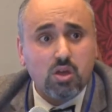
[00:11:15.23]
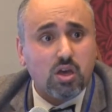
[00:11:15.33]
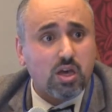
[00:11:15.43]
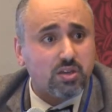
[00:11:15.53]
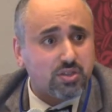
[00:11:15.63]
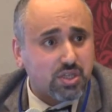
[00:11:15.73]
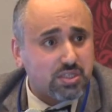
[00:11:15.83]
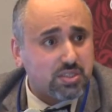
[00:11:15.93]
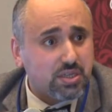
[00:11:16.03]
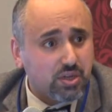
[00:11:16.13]
I
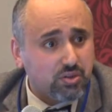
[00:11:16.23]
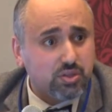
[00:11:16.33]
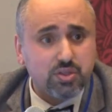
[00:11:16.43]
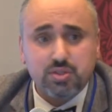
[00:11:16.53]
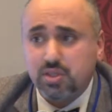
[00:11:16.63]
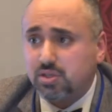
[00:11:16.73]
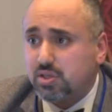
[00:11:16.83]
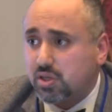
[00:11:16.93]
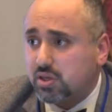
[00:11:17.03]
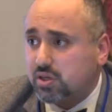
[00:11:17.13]
discussed the Netherlands
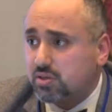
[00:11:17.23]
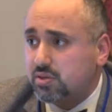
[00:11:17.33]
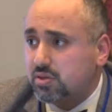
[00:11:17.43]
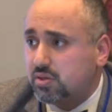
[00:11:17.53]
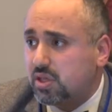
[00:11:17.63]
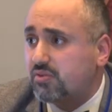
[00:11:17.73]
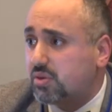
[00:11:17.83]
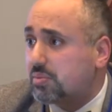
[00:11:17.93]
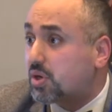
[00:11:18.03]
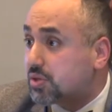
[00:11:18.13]
and
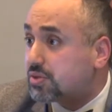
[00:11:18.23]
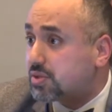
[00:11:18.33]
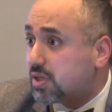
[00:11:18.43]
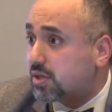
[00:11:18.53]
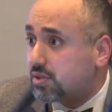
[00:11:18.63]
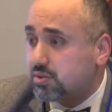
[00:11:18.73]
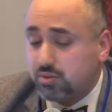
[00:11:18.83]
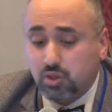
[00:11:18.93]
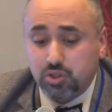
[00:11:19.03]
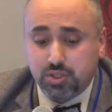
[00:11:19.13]
even American society
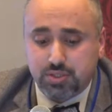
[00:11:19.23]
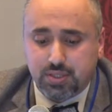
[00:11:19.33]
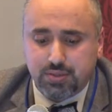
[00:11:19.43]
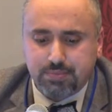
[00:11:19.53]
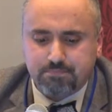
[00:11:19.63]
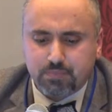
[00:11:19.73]
to a large extent.